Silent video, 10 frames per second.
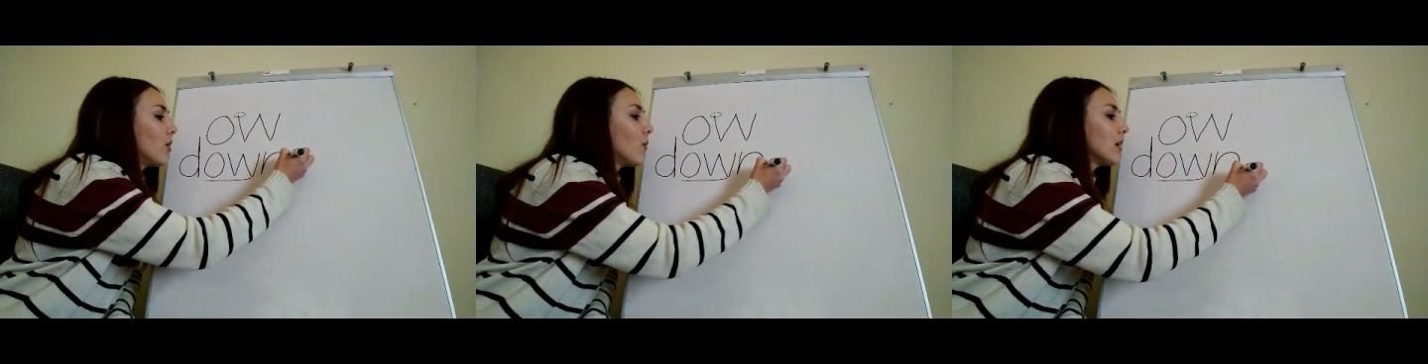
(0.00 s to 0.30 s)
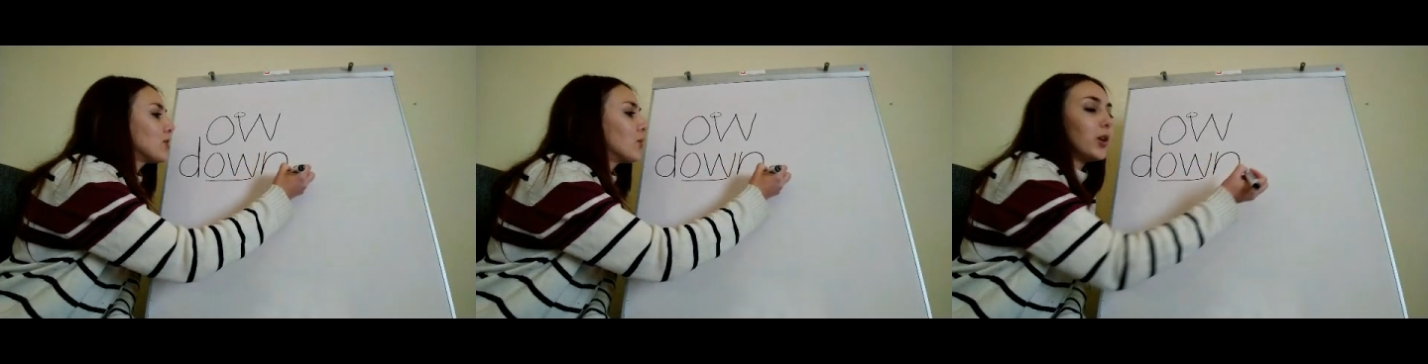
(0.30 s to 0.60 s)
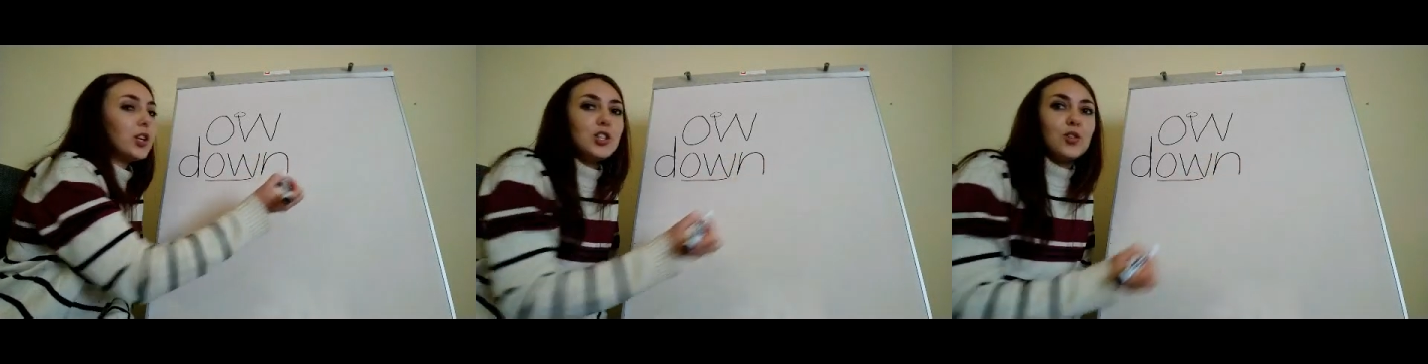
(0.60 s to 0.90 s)
what
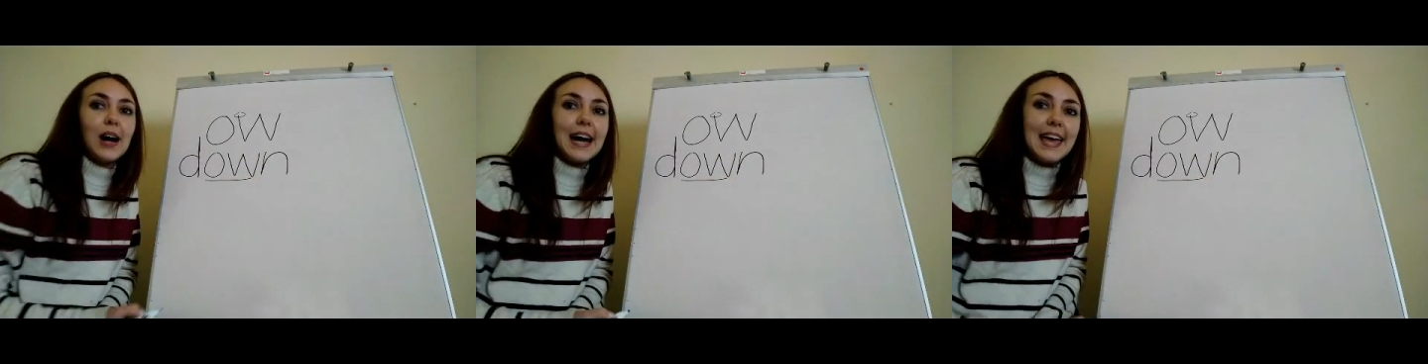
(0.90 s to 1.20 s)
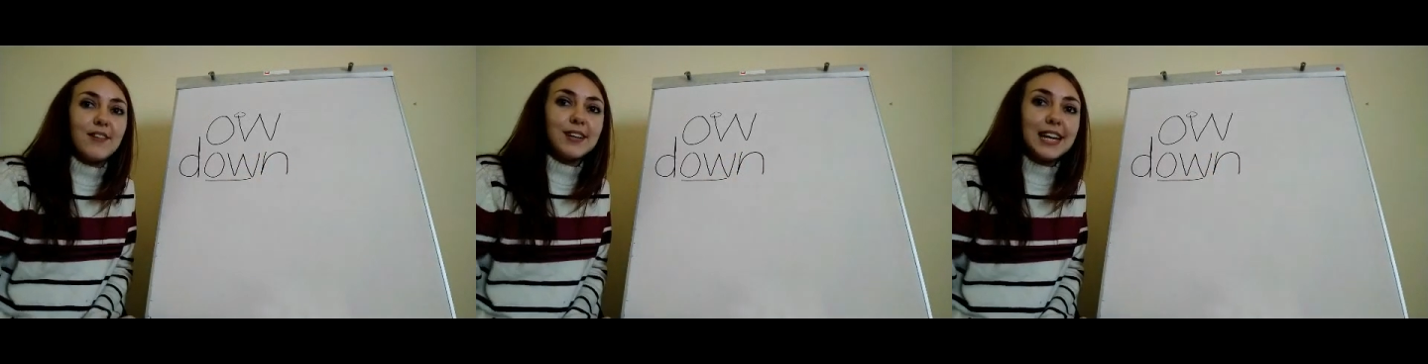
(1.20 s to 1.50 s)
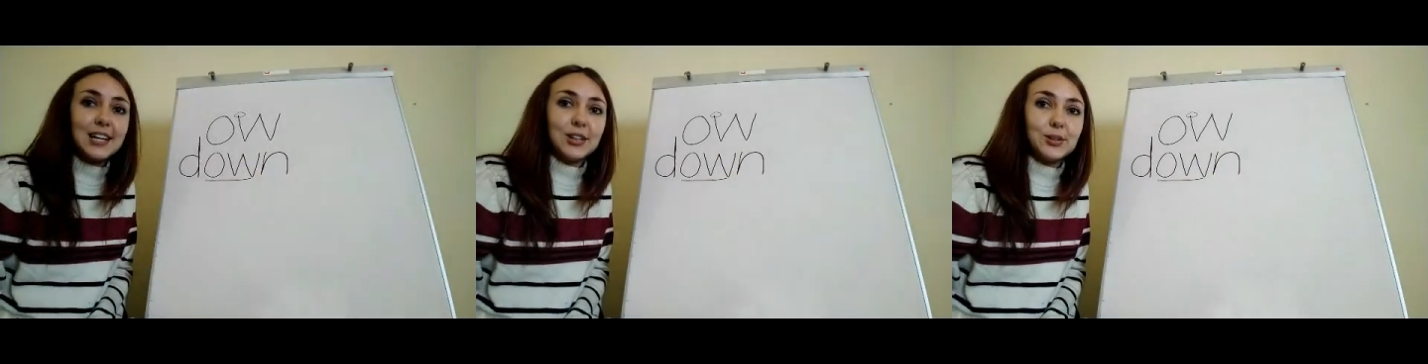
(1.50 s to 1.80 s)
word do I have
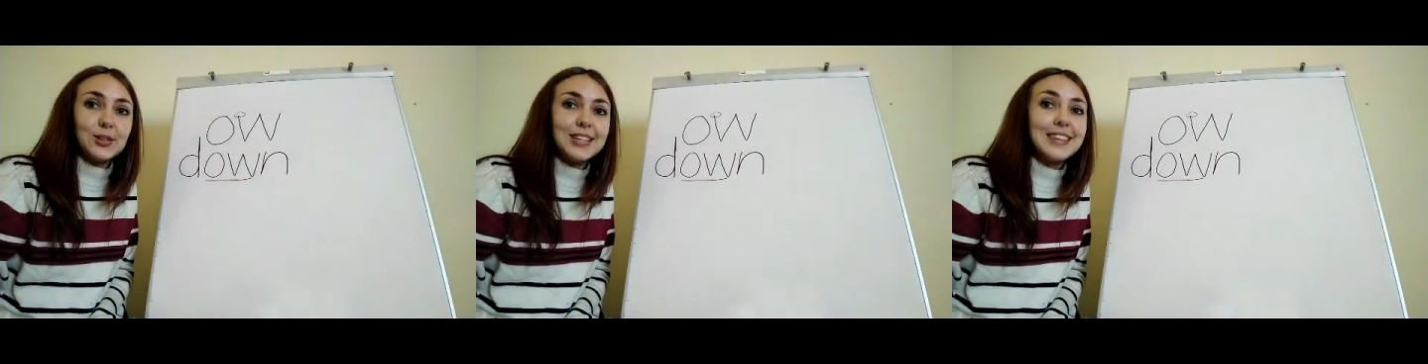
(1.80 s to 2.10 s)
now?